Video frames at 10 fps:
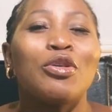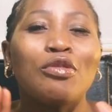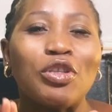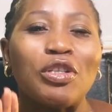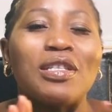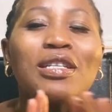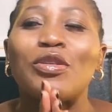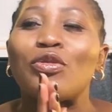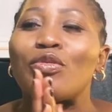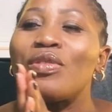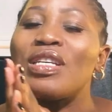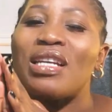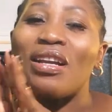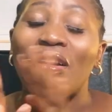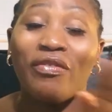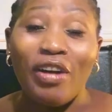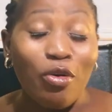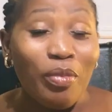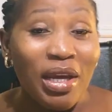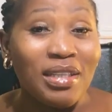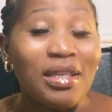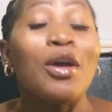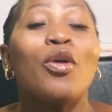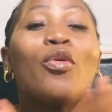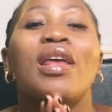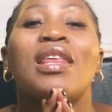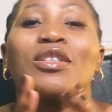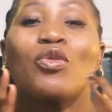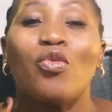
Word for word: You just need to be in an environment where there's